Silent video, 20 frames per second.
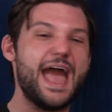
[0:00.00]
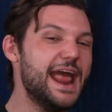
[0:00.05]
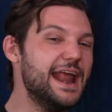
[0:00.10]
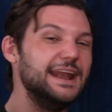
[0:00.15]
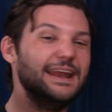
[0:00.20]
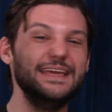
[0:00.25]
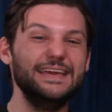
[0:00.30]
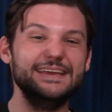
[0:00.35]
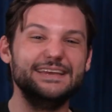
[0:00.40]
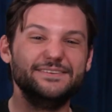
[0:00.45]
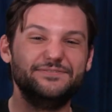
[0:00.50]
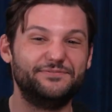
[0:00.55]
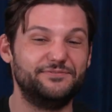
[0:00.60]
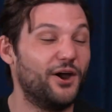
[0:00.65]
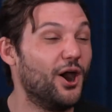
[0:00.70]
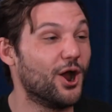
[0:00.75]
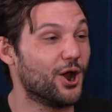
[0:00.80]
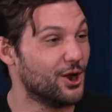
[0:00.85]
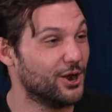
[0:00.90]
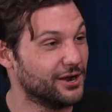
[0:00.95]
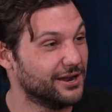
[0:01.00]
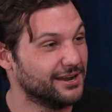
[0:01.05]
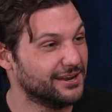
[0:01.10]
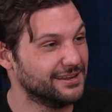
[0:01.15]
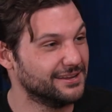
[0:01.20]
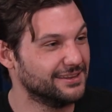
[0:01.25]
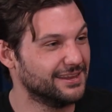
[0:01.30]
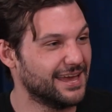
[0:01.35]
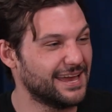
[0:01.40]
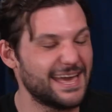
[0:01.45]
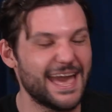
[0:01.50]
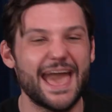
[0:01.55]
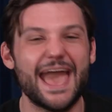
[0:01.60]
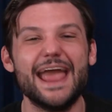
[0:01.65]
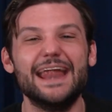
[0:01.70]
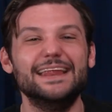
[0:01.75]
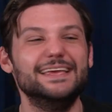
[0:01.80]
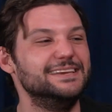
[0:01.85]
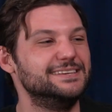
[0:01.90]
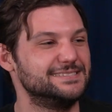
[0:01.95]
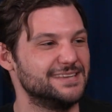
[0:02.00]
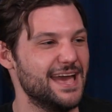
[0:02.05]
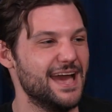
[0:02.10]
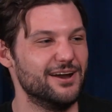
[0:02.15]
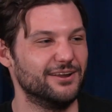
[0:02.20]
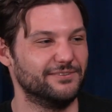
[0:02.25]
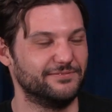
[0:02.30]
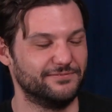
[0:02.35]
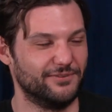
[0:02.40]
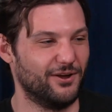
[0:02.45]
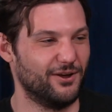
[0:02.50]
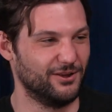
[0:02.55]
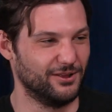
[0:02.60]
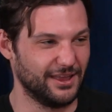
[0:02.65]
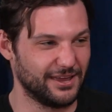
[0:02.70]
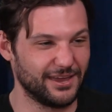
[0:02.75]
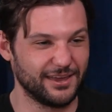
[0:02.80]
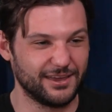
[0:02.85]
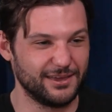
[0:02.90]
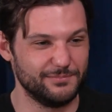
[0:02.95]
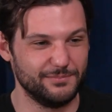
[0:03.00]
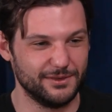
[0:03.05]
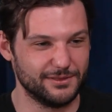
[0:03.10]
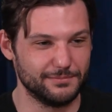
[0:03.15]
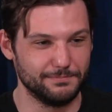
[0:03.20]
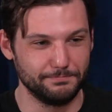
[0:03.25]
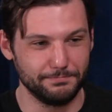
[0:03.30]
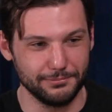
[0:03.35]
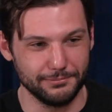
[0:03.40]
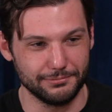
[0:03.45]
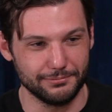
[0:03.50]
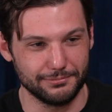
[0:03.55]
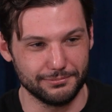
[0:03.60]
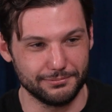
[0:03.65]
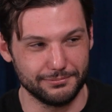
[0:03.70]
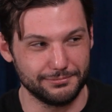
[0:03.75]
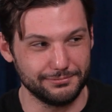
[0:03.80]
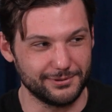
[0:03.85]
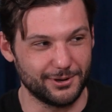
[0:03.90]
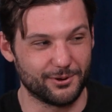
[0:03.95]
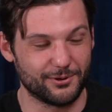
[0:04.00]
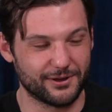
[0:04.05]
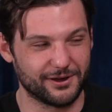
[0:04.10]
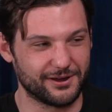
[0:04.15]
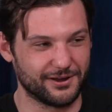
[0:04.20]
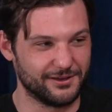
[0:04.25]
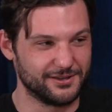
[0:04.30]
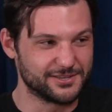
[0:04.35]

any fart, like any sound of fart, like it could be the, or it could